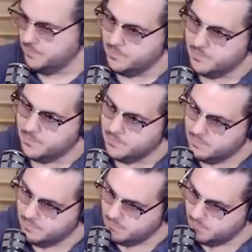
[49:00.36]

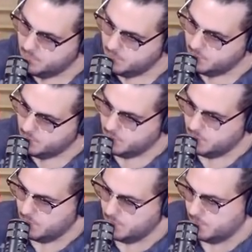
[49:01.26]

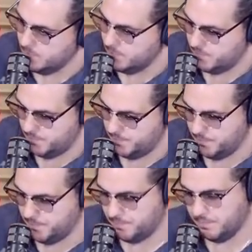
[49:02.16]

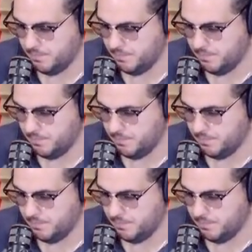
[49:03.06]
(silent)